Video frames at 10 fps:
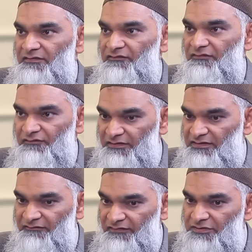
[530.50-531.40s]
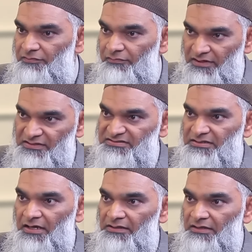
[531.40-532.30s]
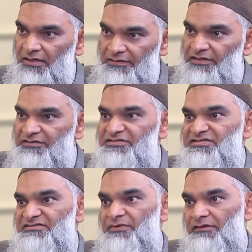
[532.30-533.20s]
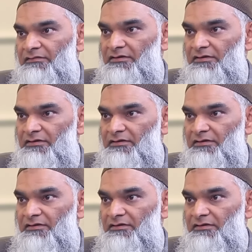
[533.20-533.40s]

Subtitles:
If you forgive and you reconcile, then this is better